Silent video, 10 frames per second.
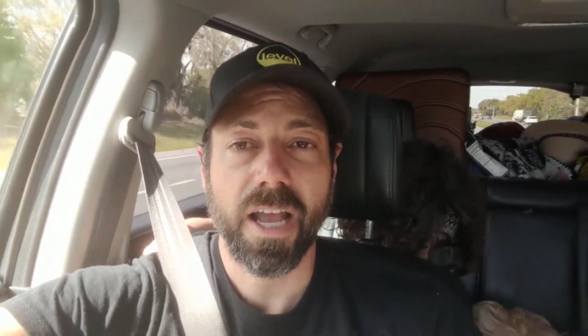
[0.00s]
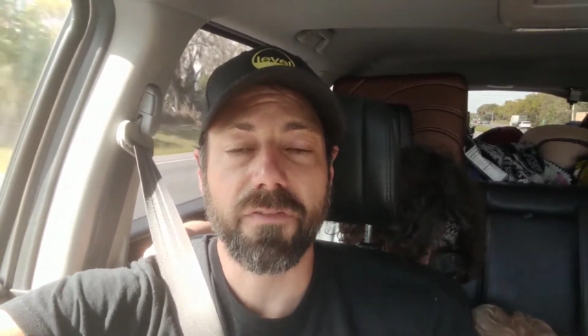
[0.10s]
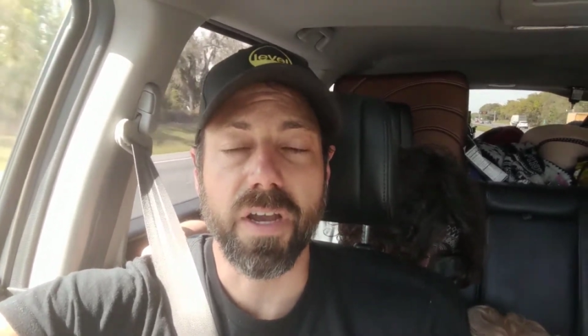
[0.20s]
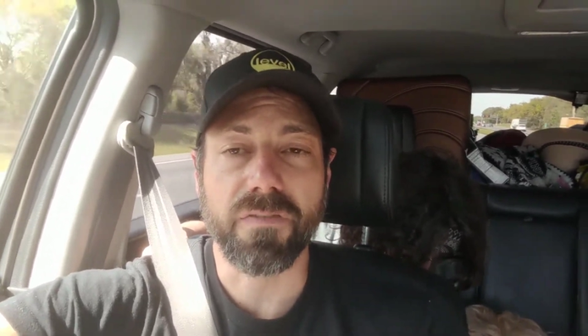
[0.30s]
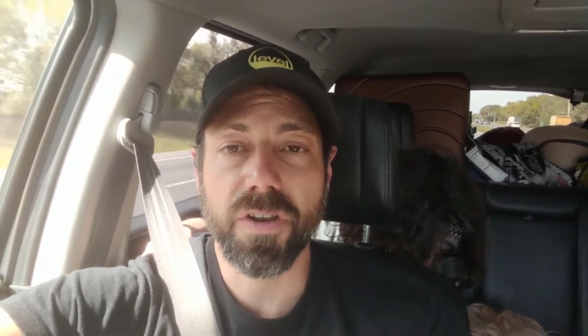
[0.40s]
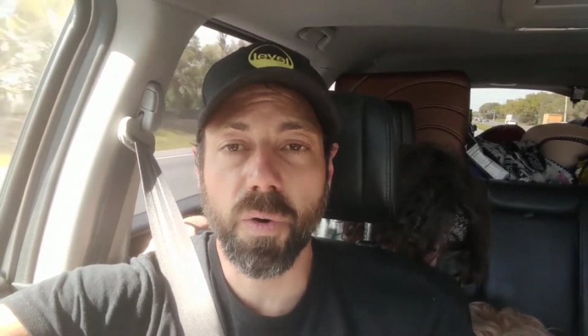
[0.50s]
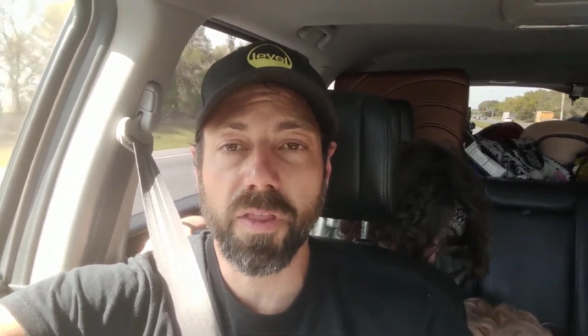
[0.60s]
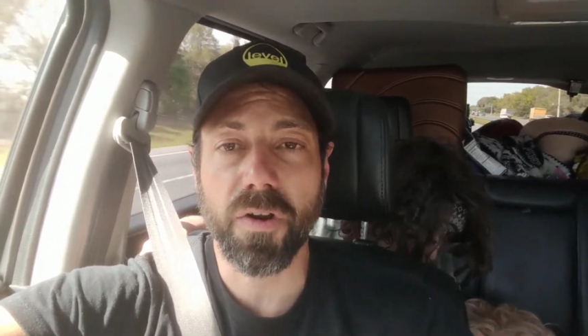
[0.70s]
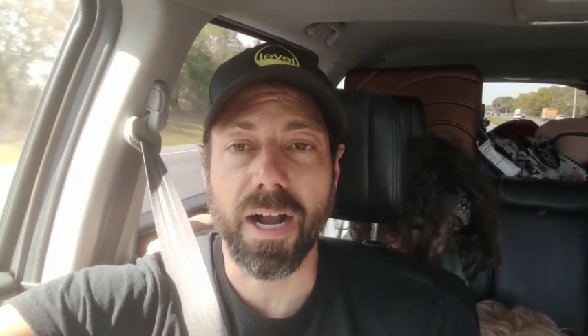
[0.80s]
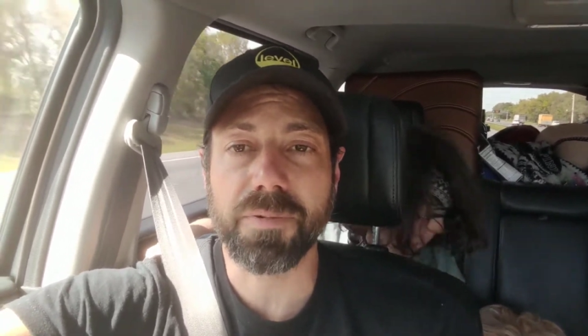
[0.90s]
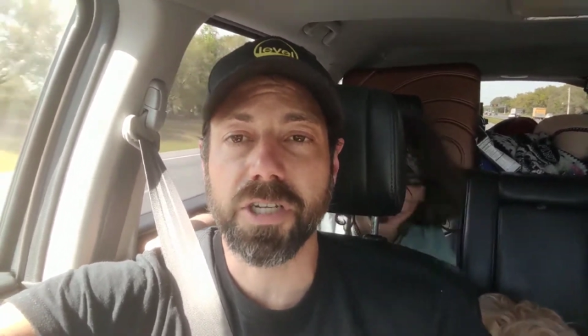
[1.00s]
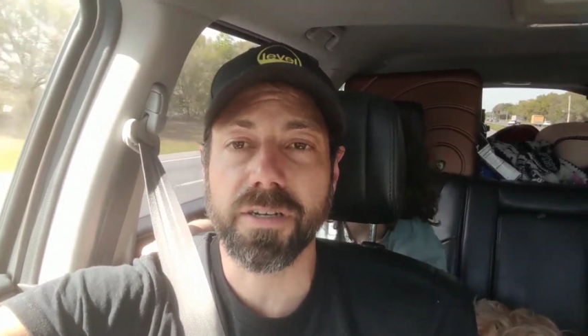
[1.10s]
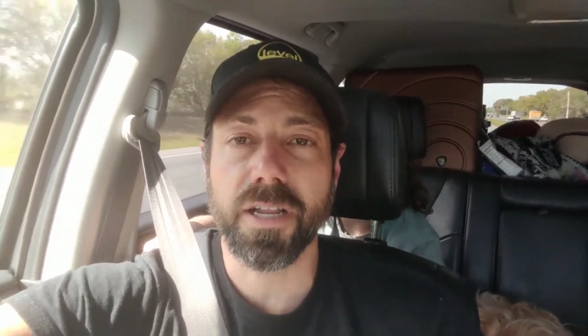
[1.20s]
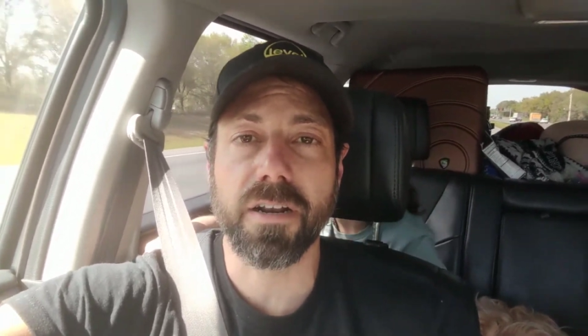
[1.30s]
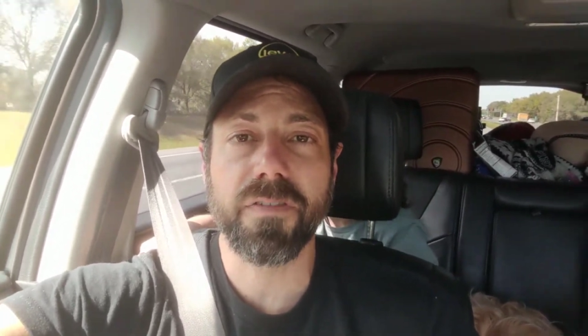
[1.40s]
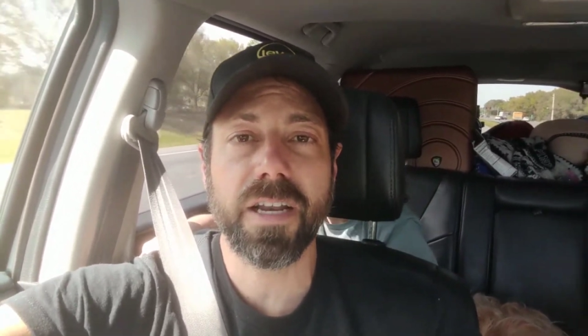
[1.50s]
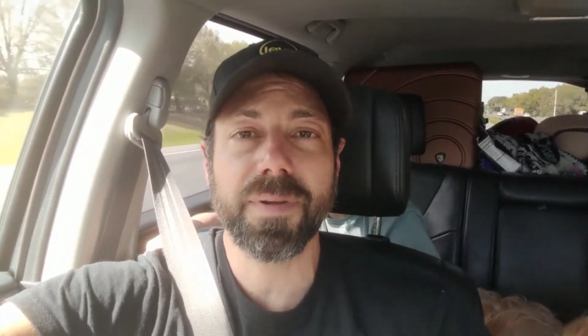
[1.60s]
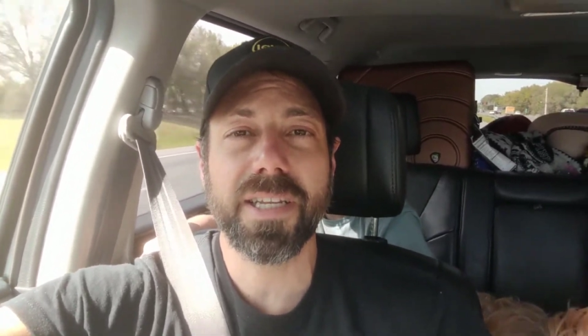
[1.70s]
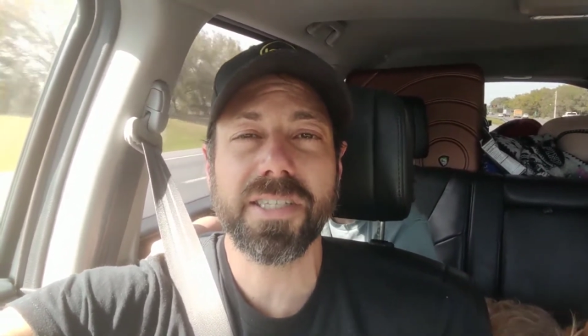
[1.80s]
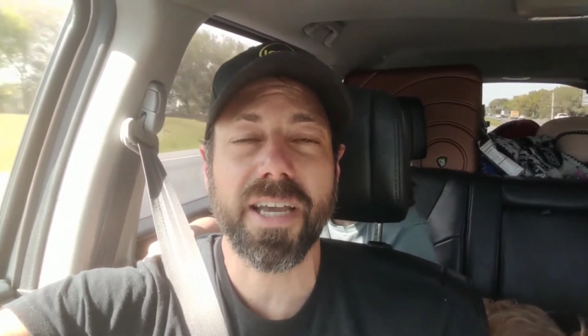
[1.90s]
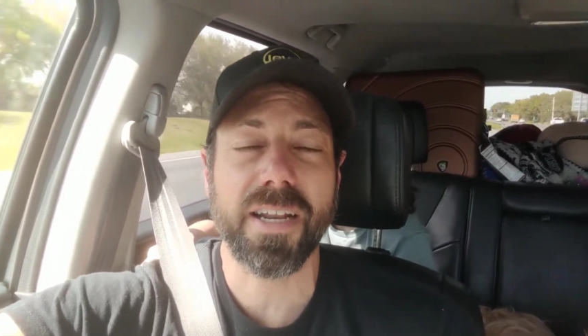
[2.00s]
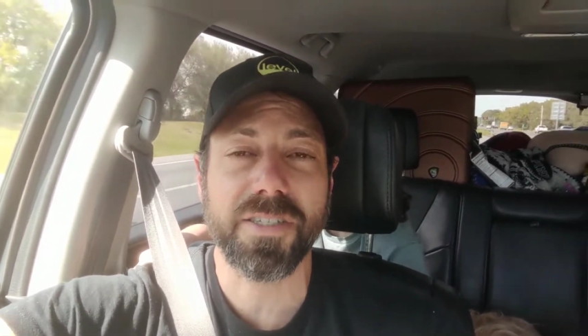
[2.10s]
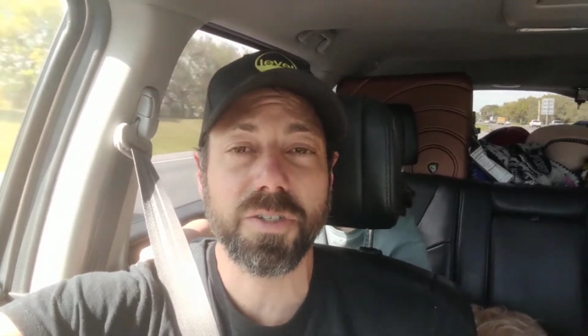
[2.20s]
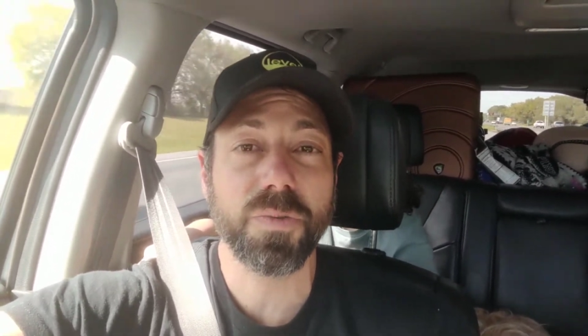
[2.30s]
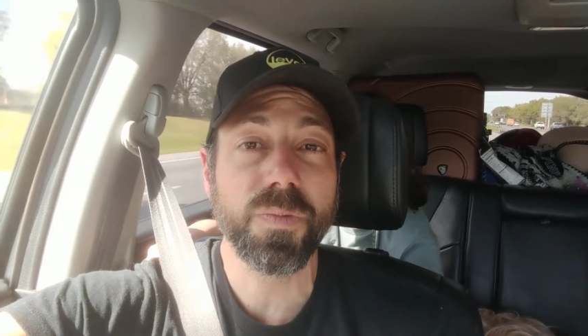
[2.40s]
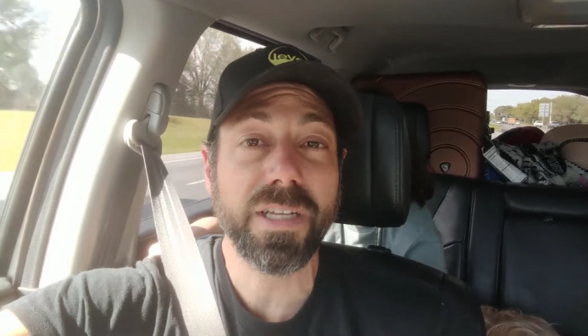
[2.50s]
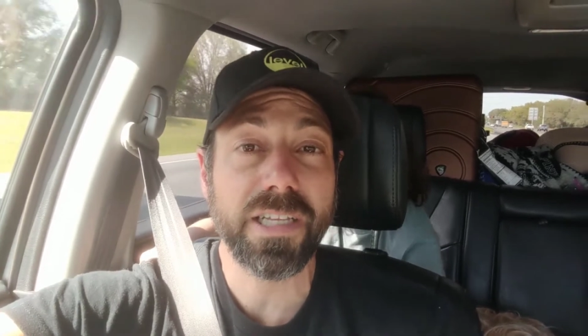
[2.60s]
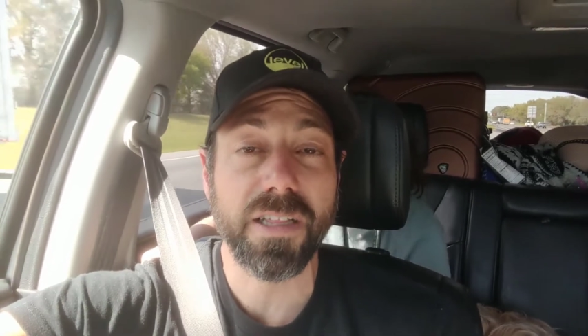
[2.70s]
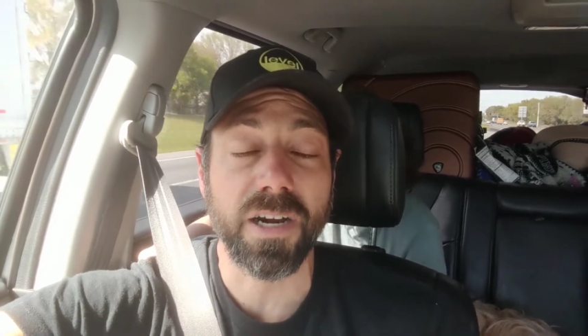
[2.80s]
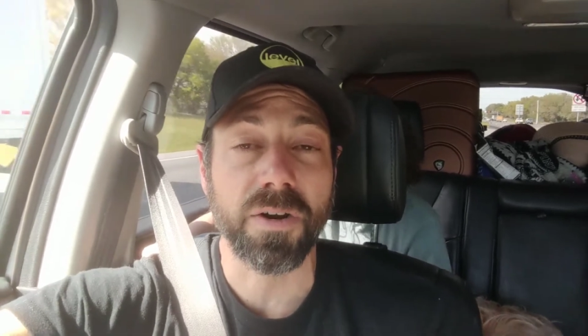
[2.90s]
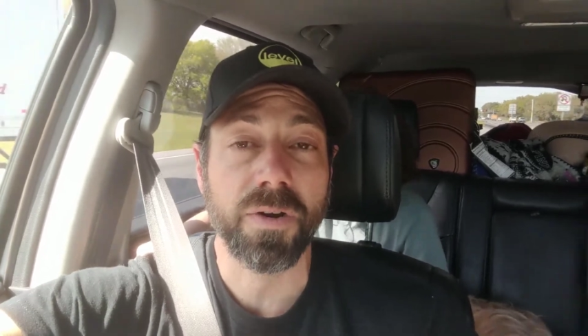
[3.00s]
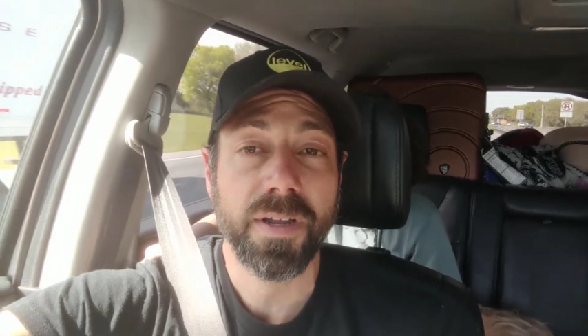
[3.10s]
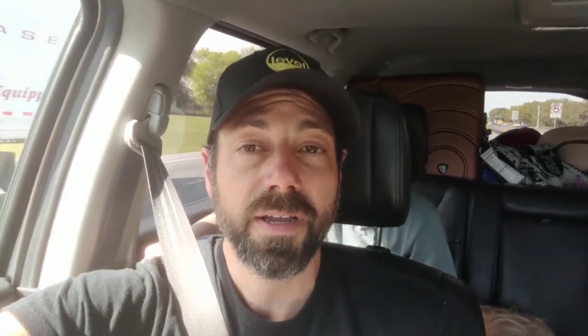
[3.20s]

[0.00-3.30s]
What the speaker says: if you have no other option and your vitamin D status is really low,